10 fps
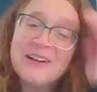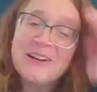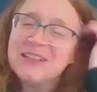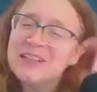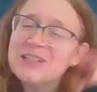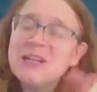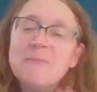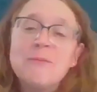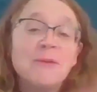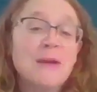it a jamboree?
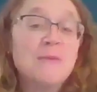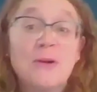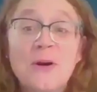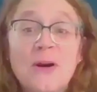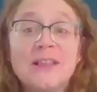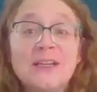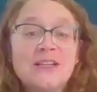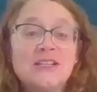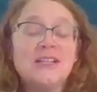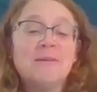We'll call it a
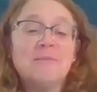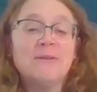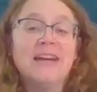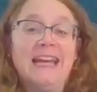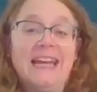jamboree.